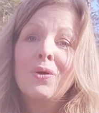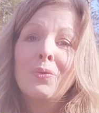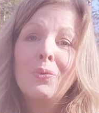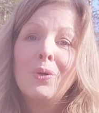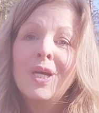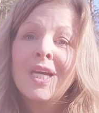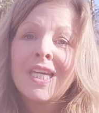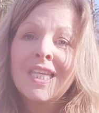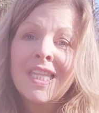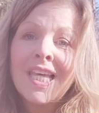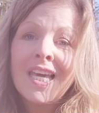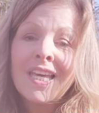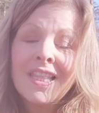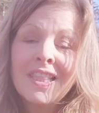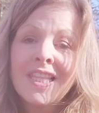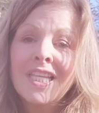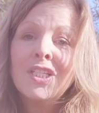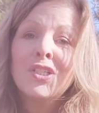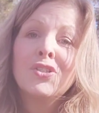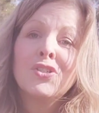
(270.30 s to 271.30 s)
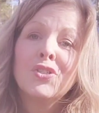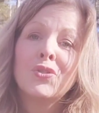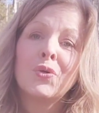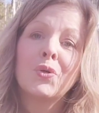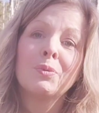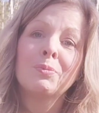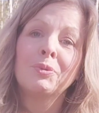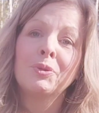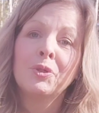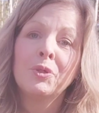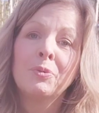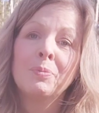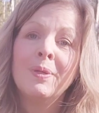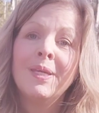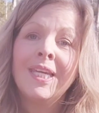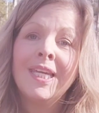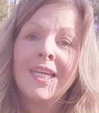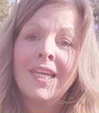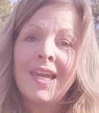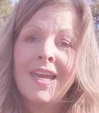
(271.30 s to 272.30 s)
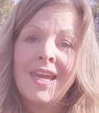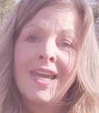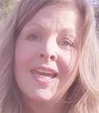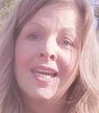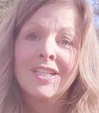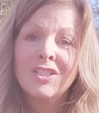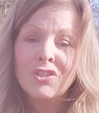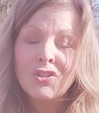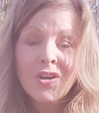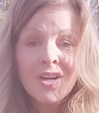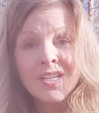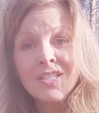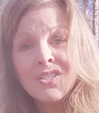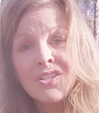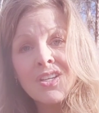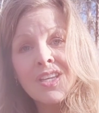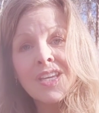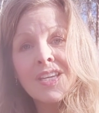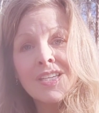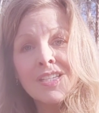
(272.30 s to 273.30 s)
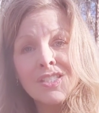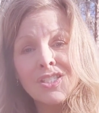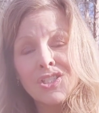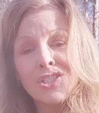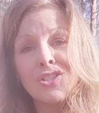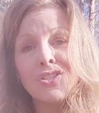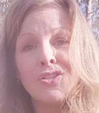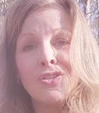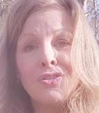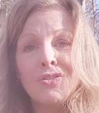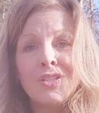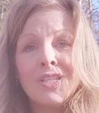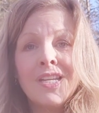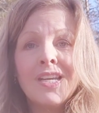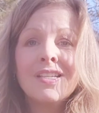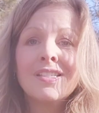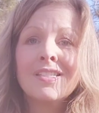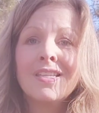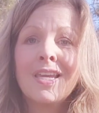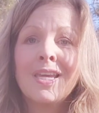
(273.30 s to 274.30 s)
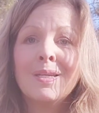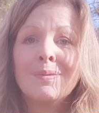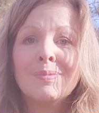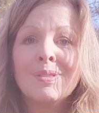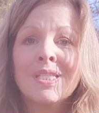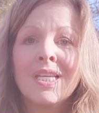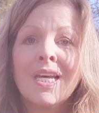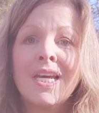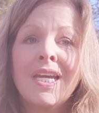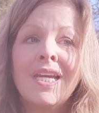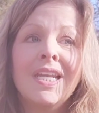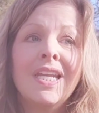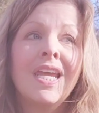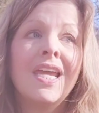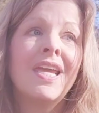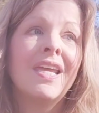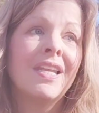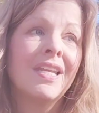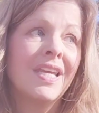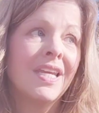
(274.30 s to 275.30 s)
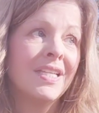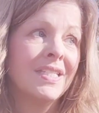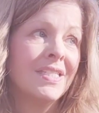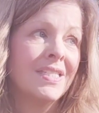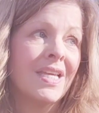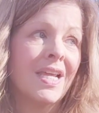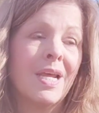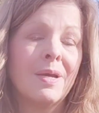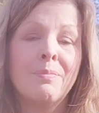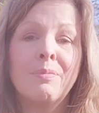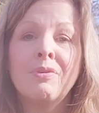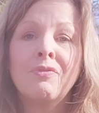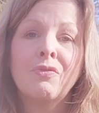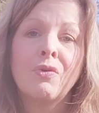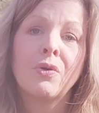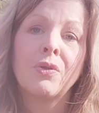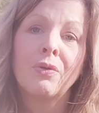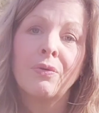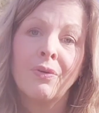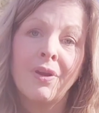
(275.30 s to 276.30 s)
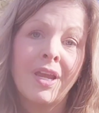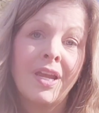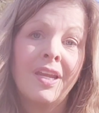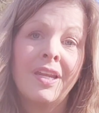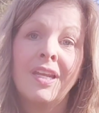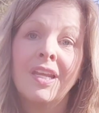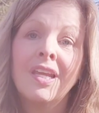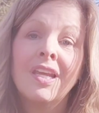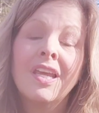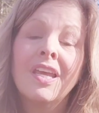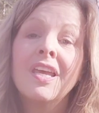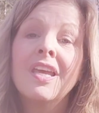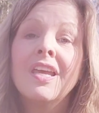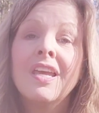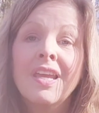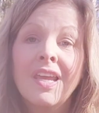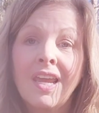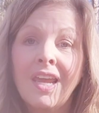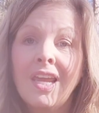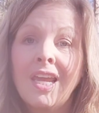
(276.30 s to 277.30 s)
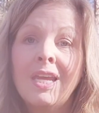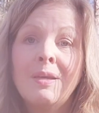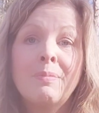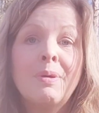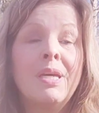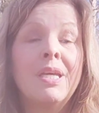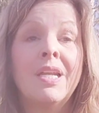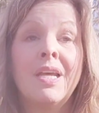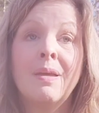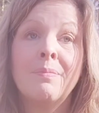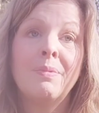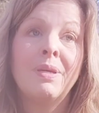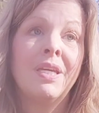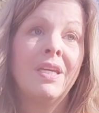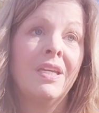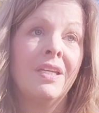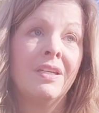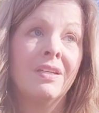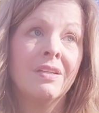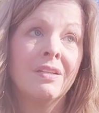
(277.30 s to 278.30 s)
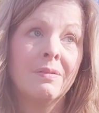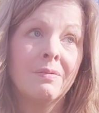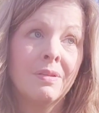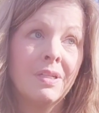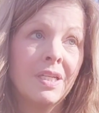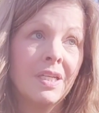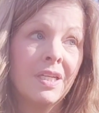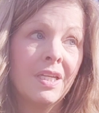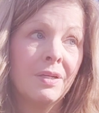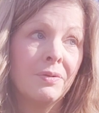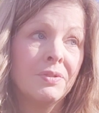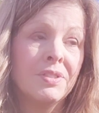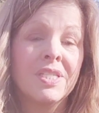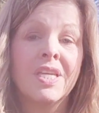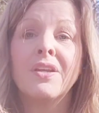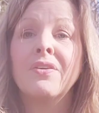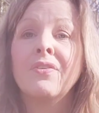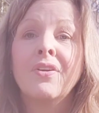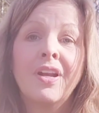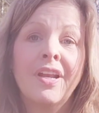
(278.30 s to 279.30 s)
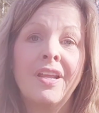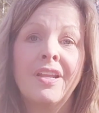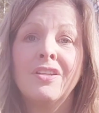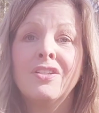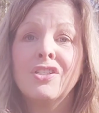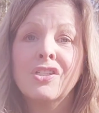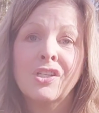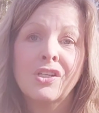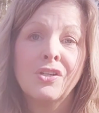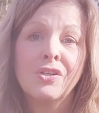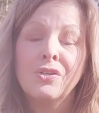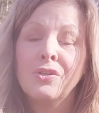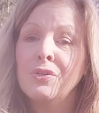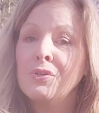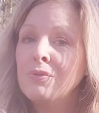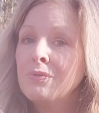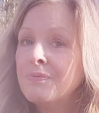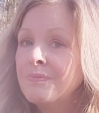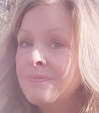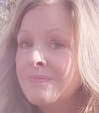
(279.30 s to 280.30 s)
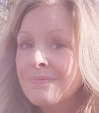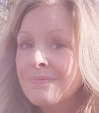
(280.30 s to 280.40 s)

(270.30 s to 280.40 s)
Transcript: with a thunderstorm looming and trying to get to the next campsite and get set up before the rain came. And I mean, it was getting ready to,